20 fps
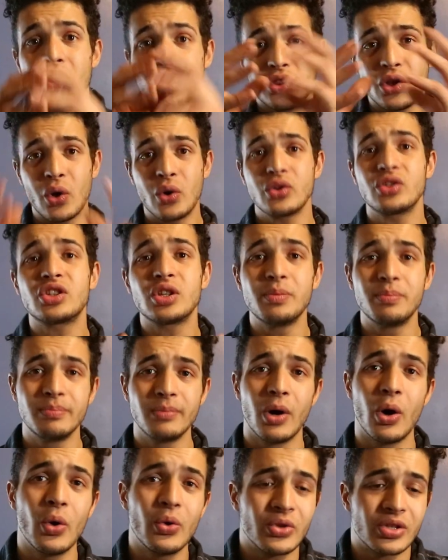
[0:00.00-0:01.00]
those are the
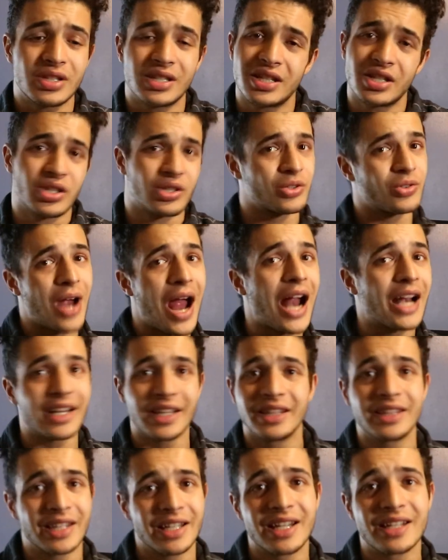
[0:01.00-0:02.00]
most
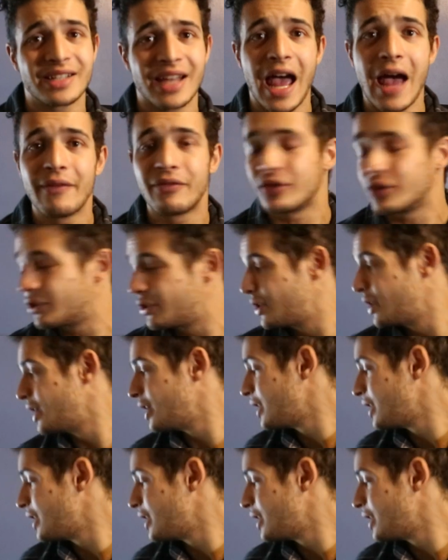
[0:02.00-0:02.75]
distracting things ever.